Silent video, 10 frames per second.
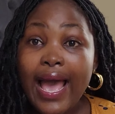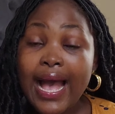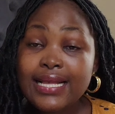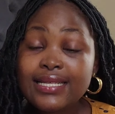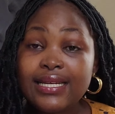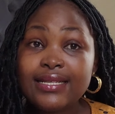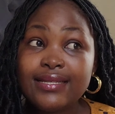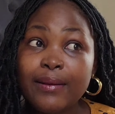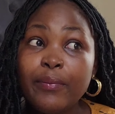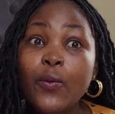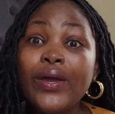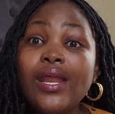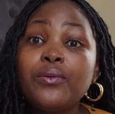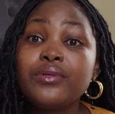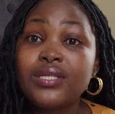as an example when i
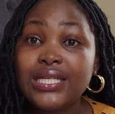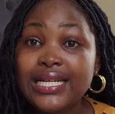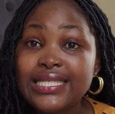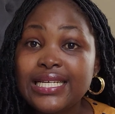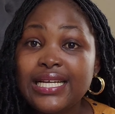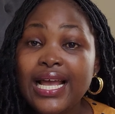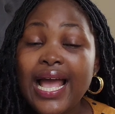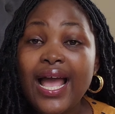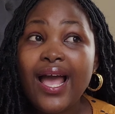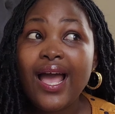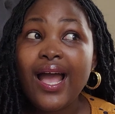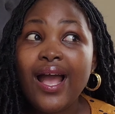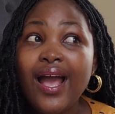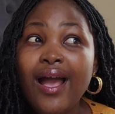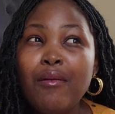was starting
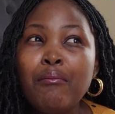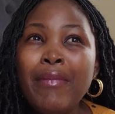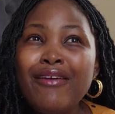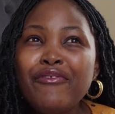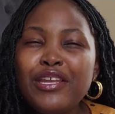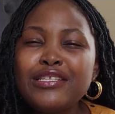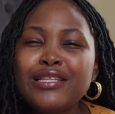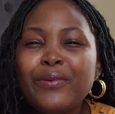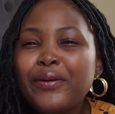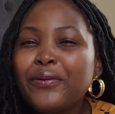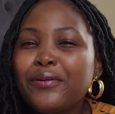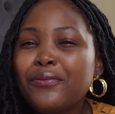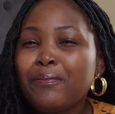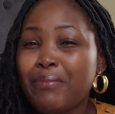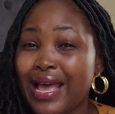my videos they were not
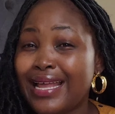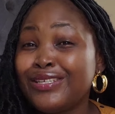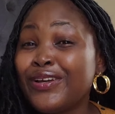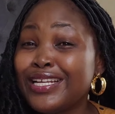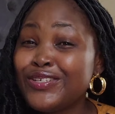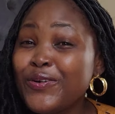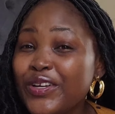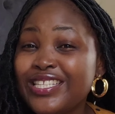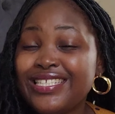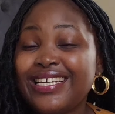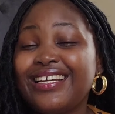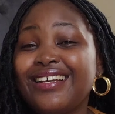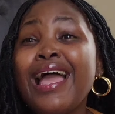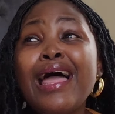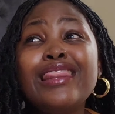bad you can go and check
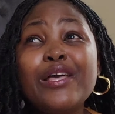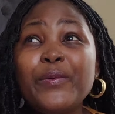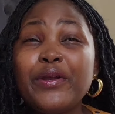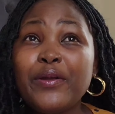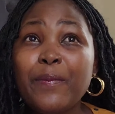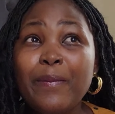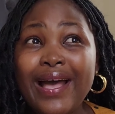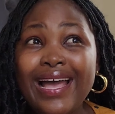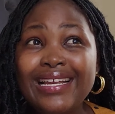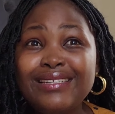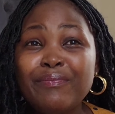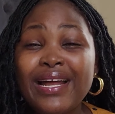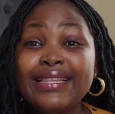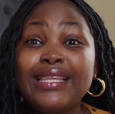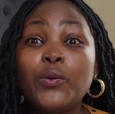they were not bad
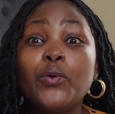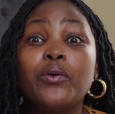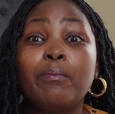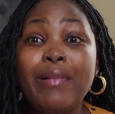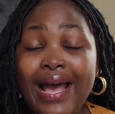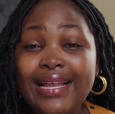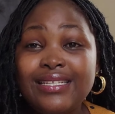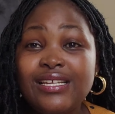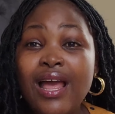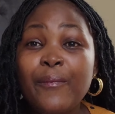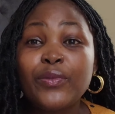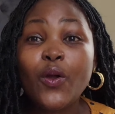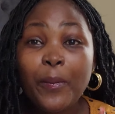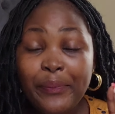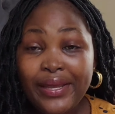but they were bad
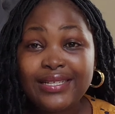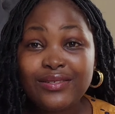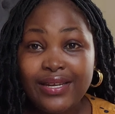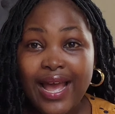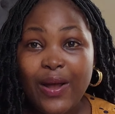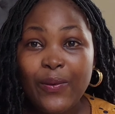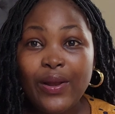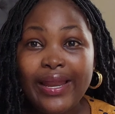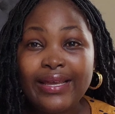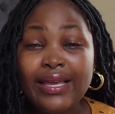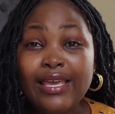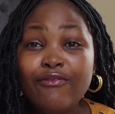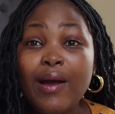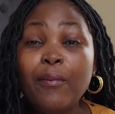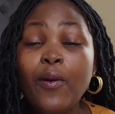compared to now like if
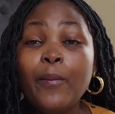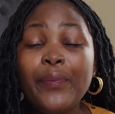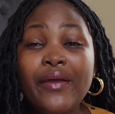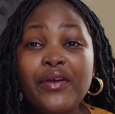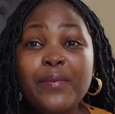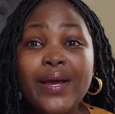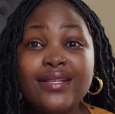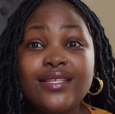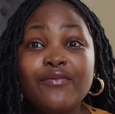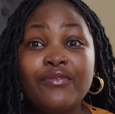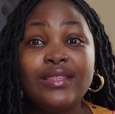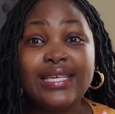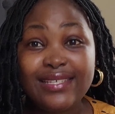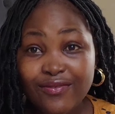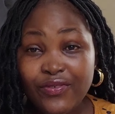i'm comparing myself
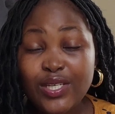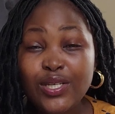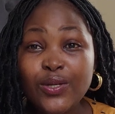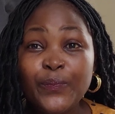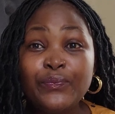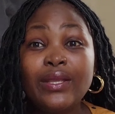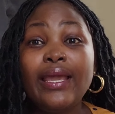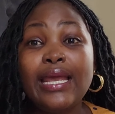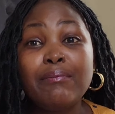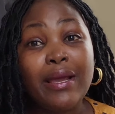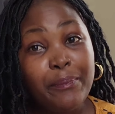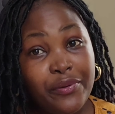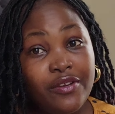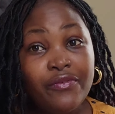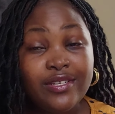this video and my
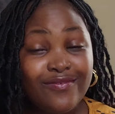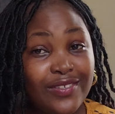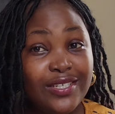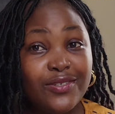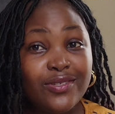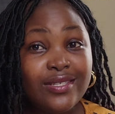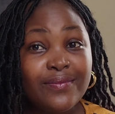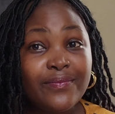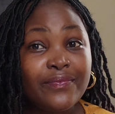previous videos